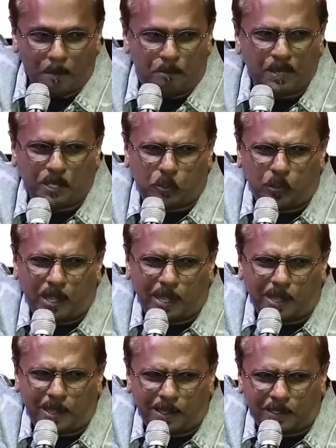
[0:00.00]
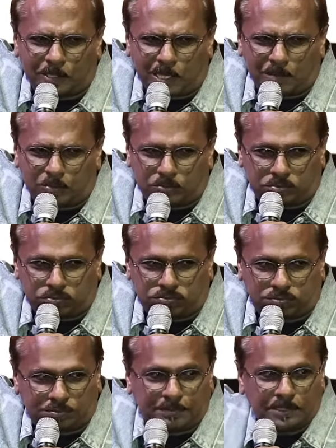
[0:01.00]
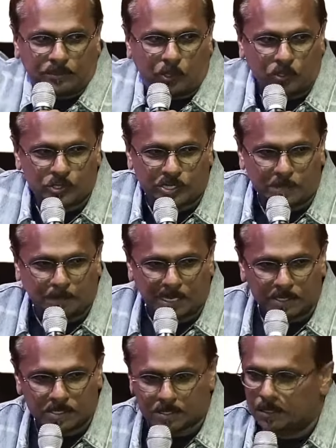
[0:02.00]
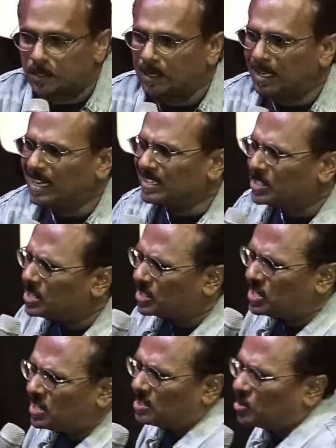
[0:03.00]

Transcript: Big wind, come on, the whole sea parts. Did he